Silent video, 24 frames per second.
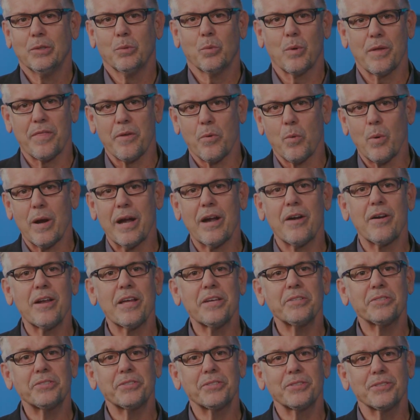With
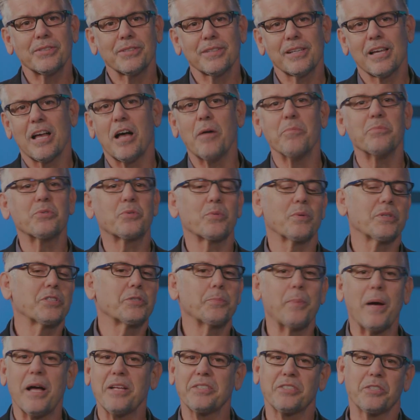awareness comes
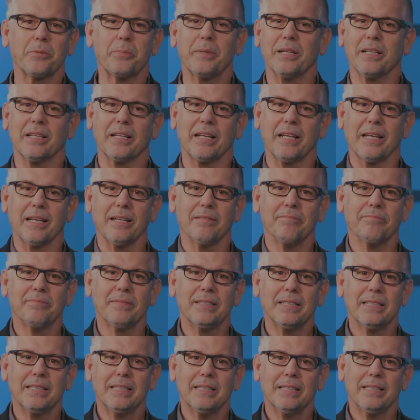responsibility,
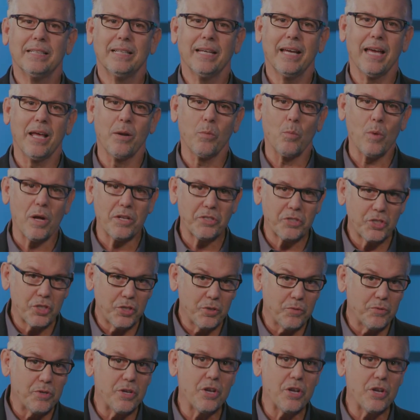and once you